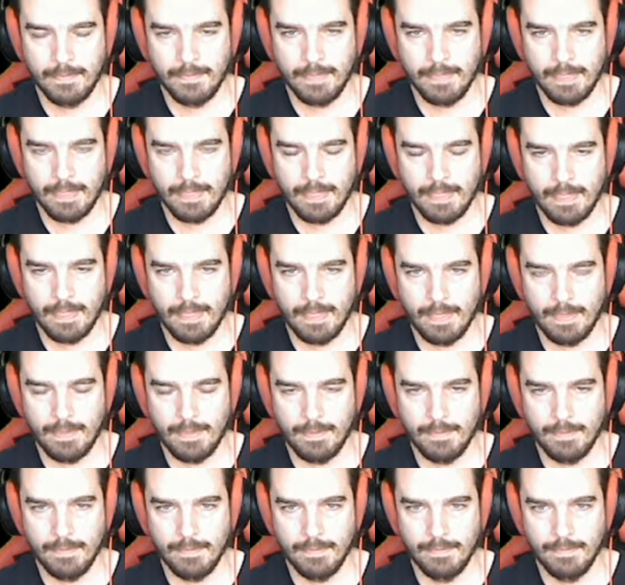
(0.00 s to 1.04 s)

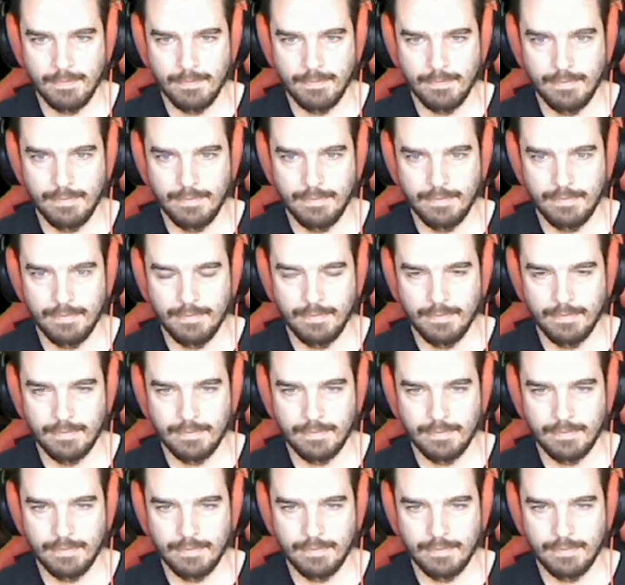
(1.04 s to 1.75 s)
Nobody speaks.